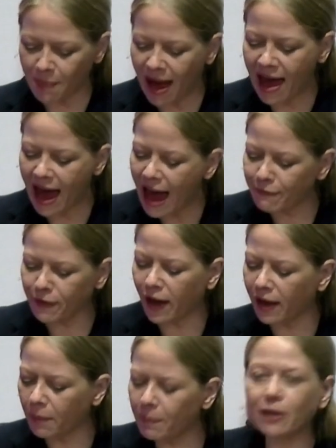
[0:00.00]
mayor
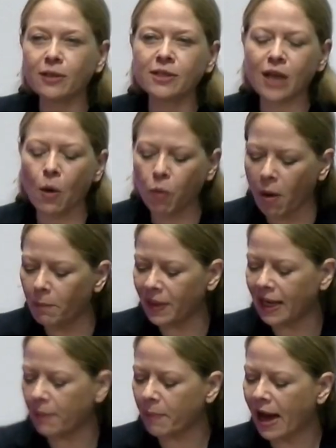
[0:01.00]
ever build a £1
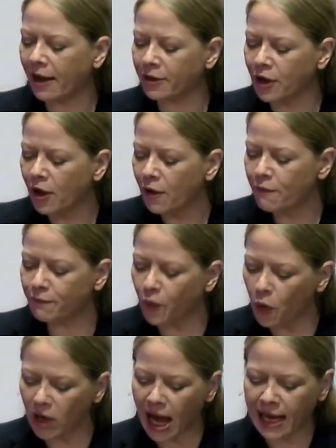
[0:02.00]
billion
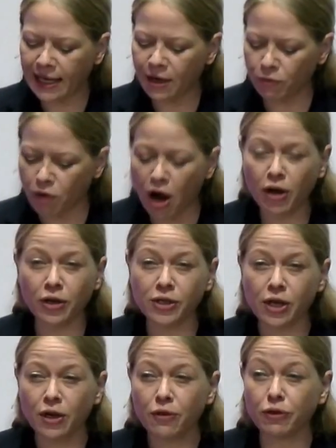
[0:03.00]
four-lane road
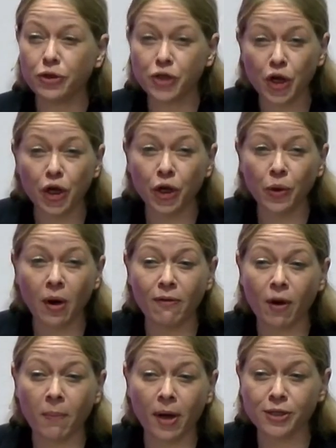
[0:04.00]
through two of
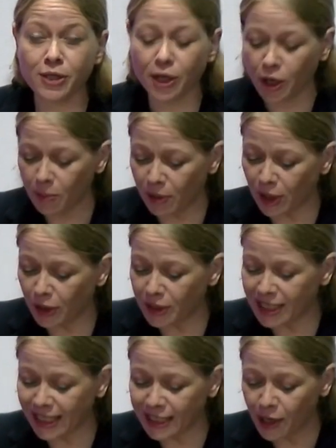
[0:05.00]
our most
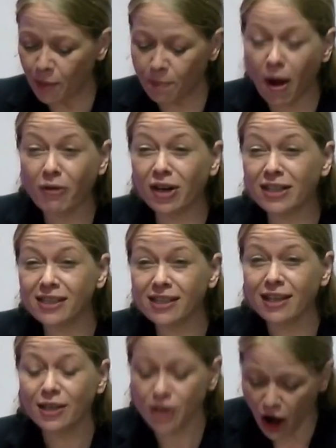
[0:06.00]
polluted boroughs?
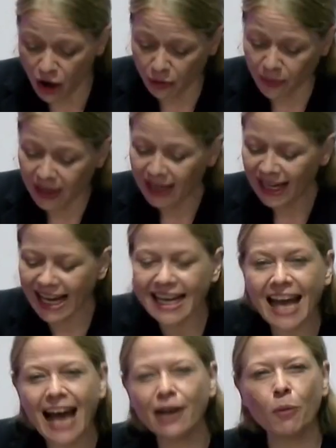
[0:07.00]
No, he
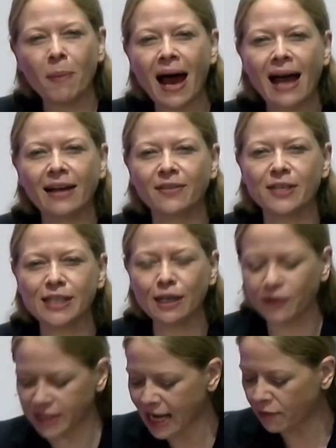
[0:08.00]
cannot back the
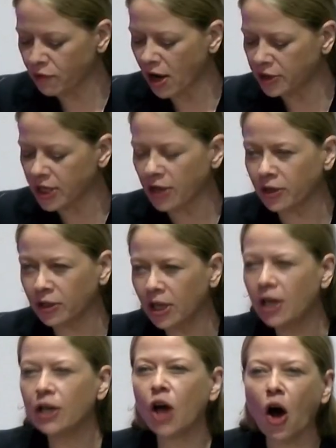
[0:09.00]
Silvertown Road Tunnel
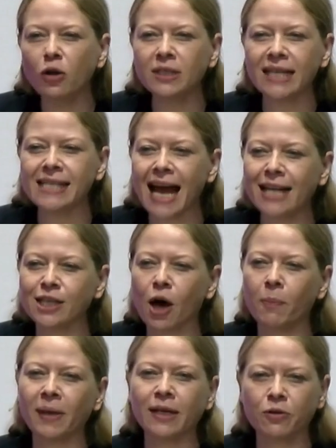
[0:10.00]
and hold his head
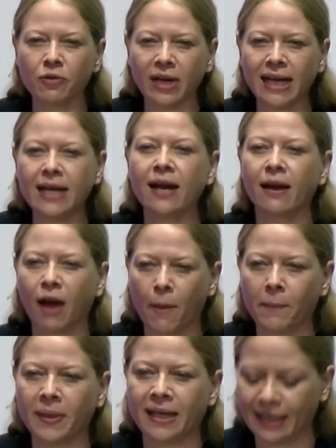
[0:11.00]
up in green
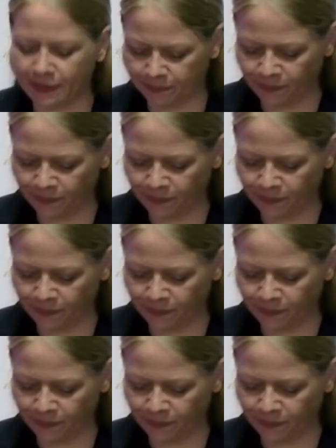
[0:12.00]
company.